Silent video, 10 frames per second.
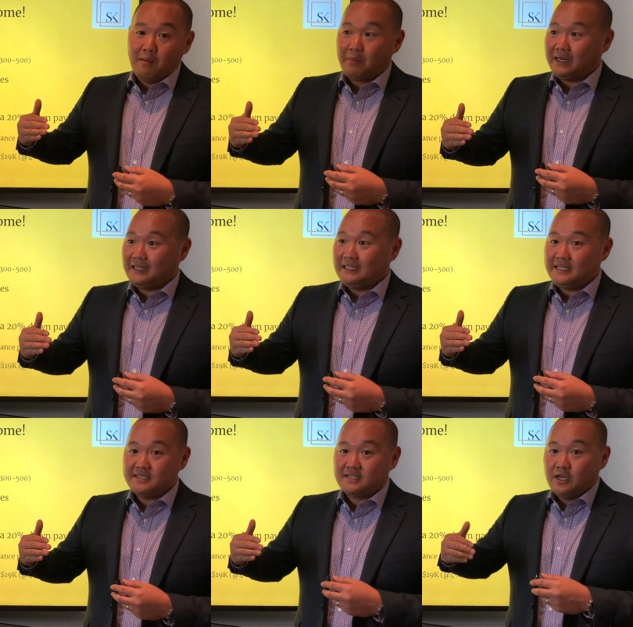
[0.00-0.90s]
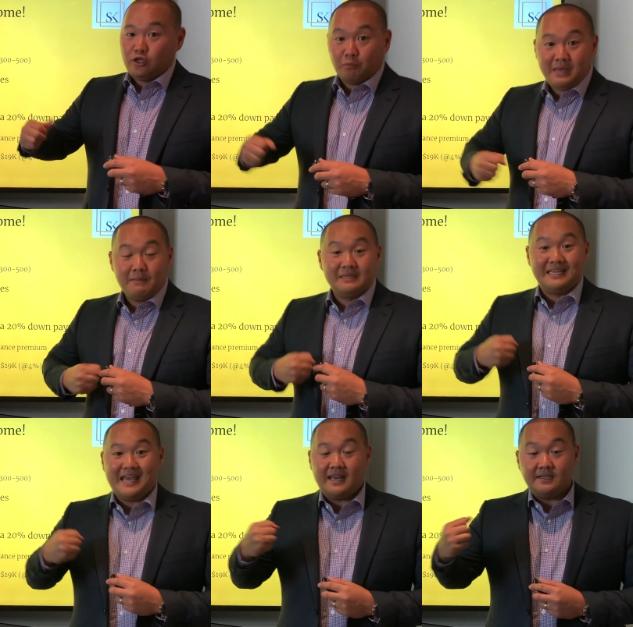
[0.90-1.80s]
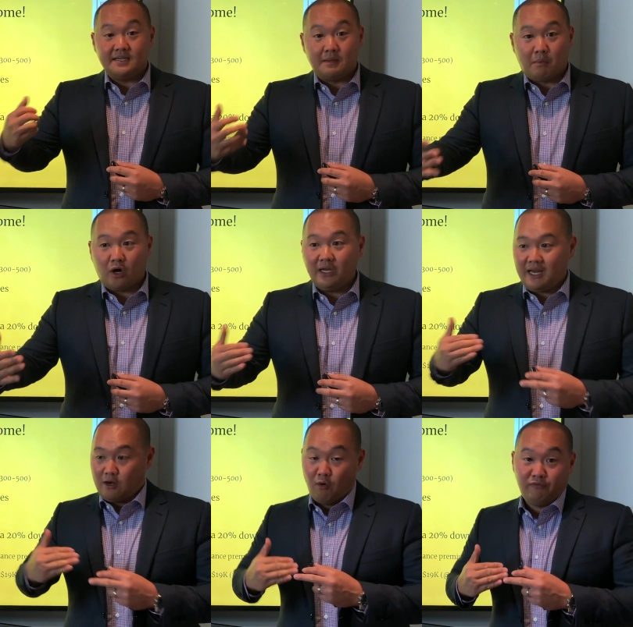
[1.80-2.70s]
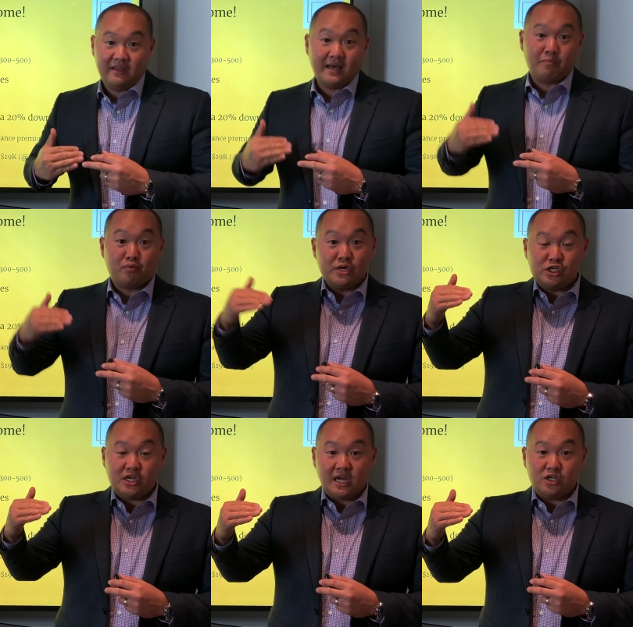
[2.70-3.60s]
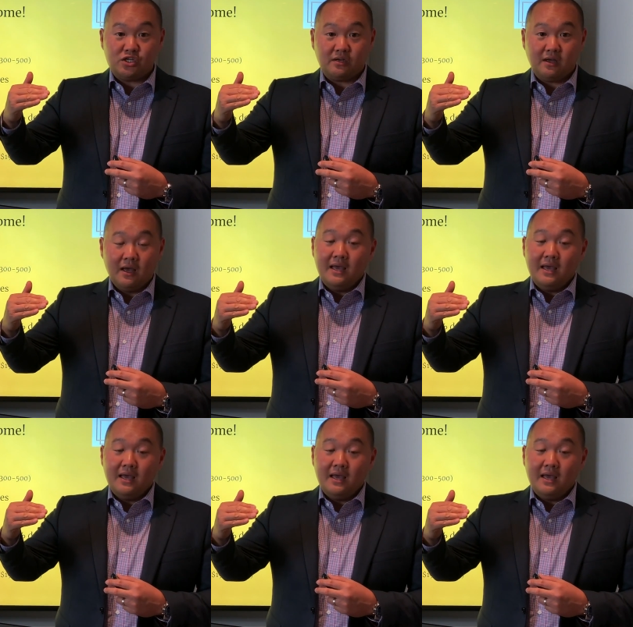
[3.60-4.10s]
But at least you'll be able to get into the market, and hopefully that appreciation